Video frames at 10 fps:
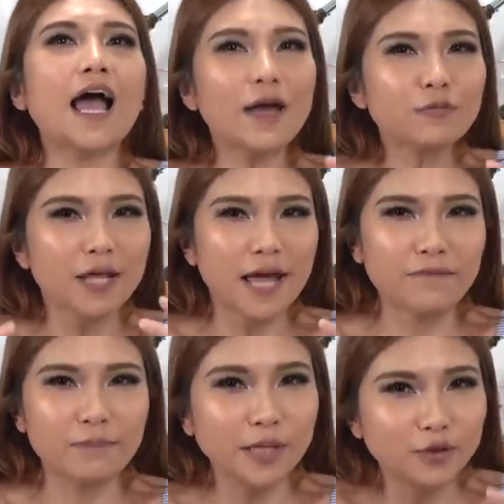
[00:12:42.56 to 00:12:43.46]
I would
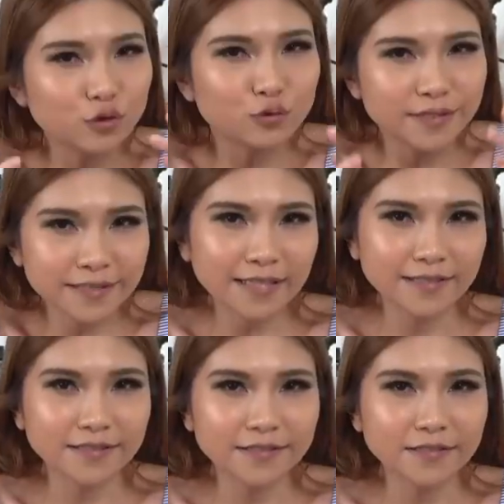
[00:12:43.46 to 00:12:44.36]
have made 2
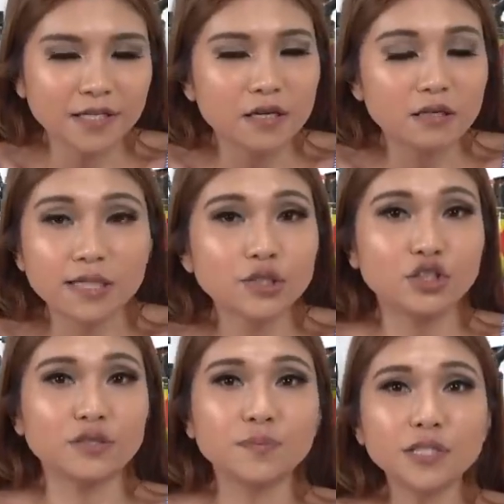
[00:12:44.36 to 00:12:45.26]
sizes. That's
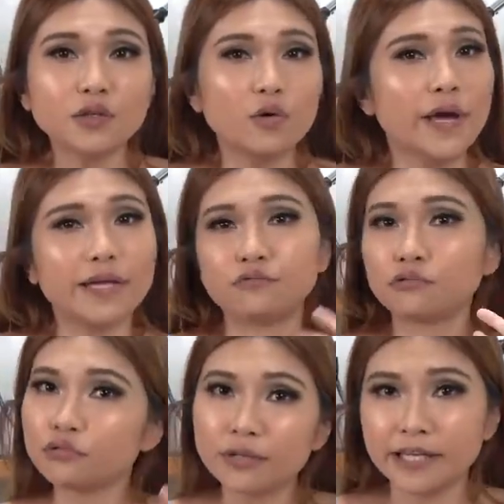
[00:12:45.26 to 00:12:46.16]
just me though, and
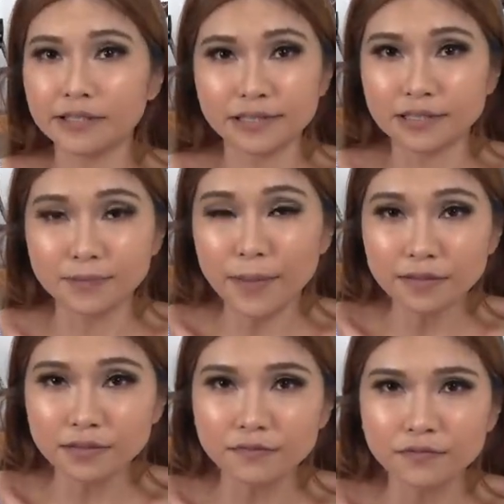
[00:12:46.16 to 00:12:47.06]
tooling is
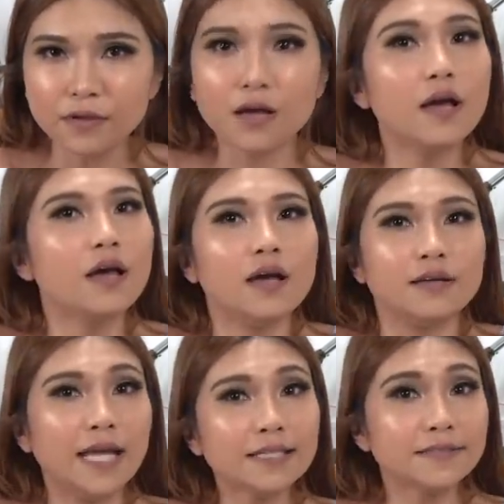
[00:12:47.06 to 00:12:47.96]
expensive.
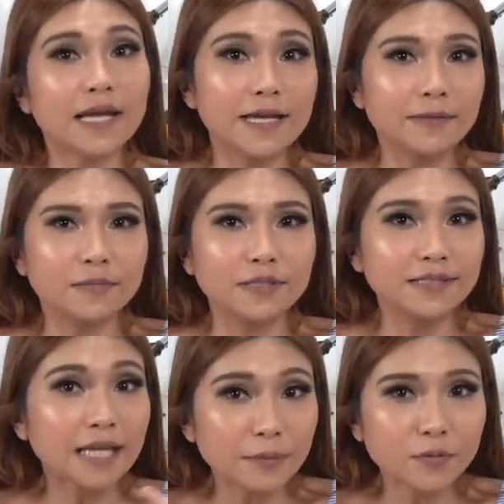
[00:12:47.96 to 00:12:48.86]
Next, I am a
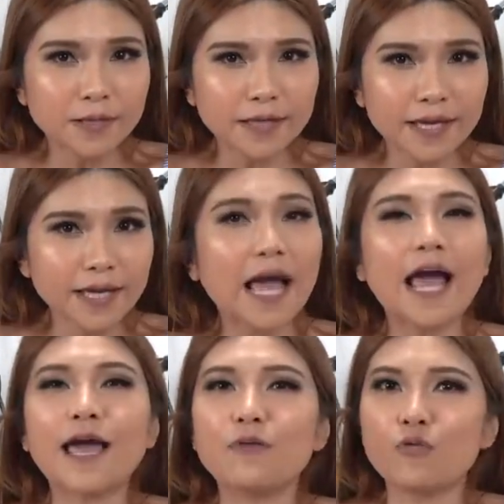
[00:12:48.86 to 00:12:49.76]
cyberpunk geek.
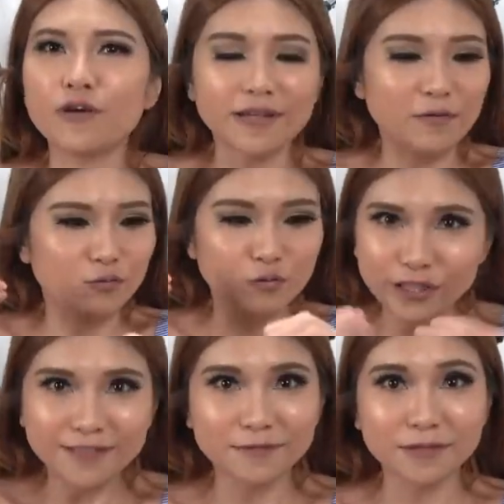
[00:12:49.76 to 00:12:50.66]
I want a
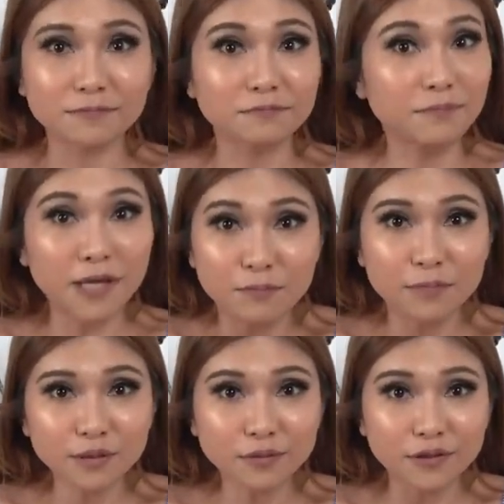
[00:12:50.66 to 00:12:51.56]
wrist
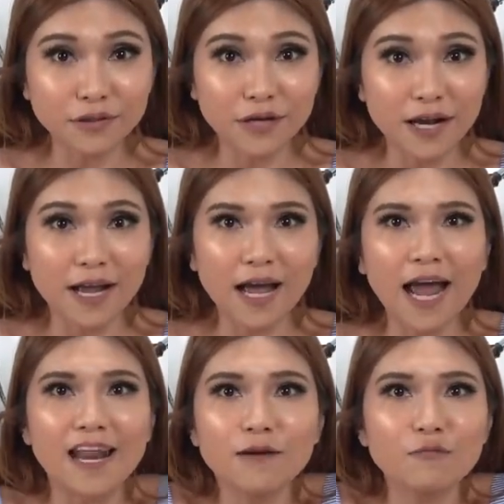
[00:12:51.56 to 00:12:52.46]
computer.
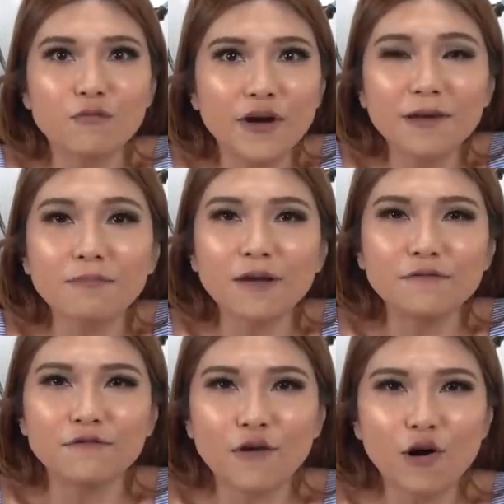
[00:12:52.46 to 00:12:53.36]
I love wearing my
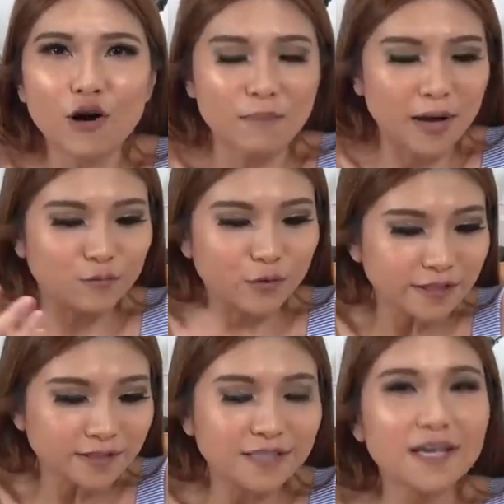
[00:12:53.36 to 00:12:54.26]
phone on my
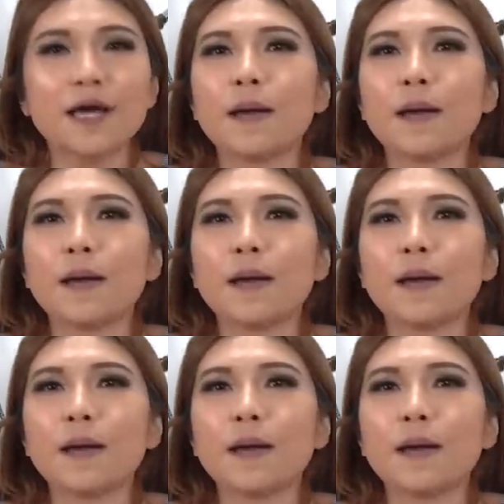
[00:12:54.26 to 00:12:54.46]
wrist,